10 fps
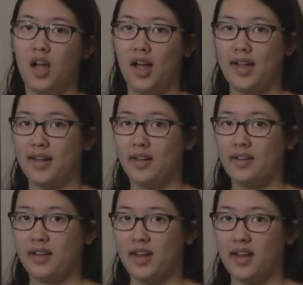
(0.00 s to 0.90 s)
I
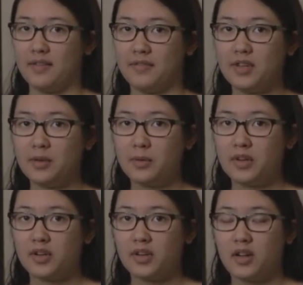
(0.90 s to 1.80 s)
had a
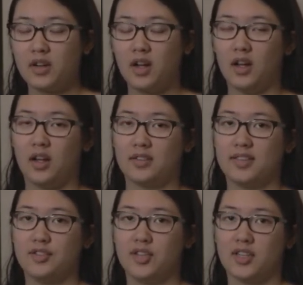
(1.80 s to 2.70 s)
viewer
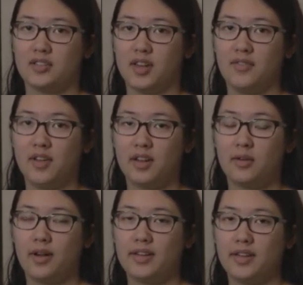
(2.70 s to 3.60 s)
suggest a video
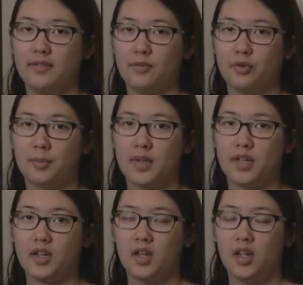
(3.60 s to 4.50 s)
idea for
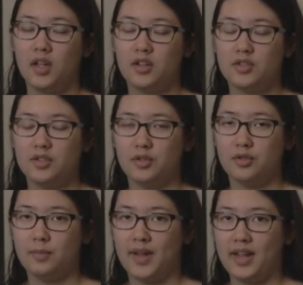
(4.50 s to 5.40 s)
me
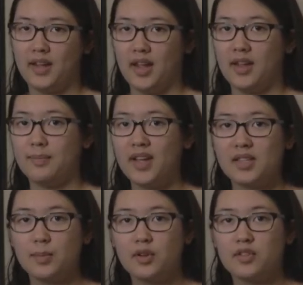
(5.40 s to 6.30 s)
to make a
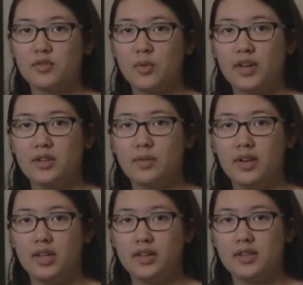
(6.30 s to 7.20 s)
best books of
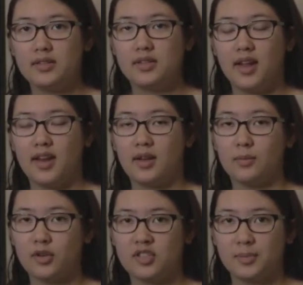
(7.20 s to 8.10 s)
2020 list and a
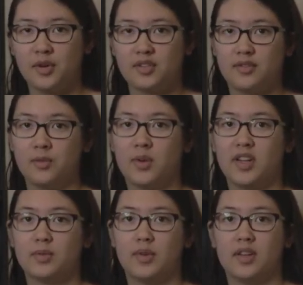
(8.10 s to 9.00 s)
worst books of
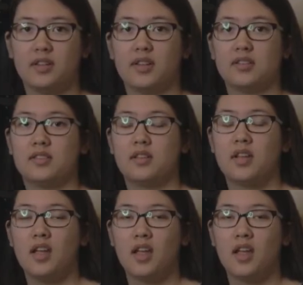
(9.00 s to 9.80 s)
2020 list.